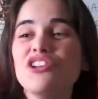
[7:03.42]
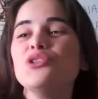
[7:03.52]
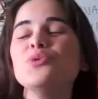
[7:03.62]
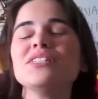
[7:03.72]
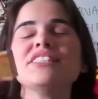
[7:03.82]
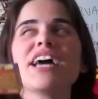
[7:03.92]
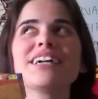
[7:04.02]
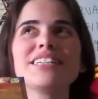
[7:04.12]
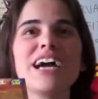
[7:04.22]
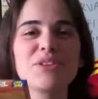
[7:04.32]
knew
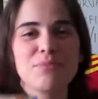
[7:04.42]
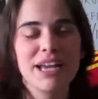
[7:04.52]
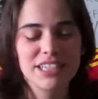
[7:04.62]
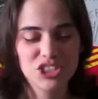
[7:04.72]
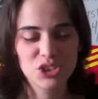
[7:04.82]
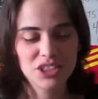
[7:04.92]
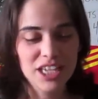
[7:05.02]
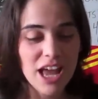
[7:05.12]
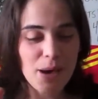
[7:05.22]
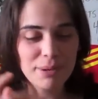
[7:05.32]
exactly how the package looked,
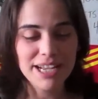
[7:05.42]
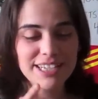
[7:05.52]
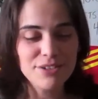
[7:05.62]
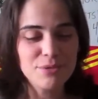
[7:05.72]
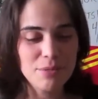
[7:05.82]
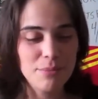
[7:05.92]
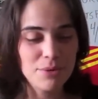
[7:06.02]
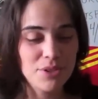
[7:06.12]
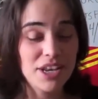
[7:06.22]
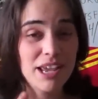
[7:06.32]
but I didn't
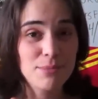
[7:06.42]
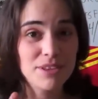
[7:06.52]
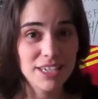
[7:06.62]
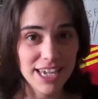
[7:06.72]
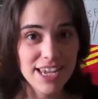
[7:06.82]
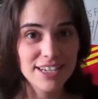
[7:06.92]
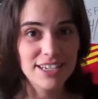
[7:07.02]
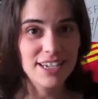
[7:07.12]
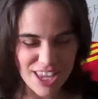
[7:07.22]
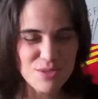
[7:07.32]
remember the name of the candy.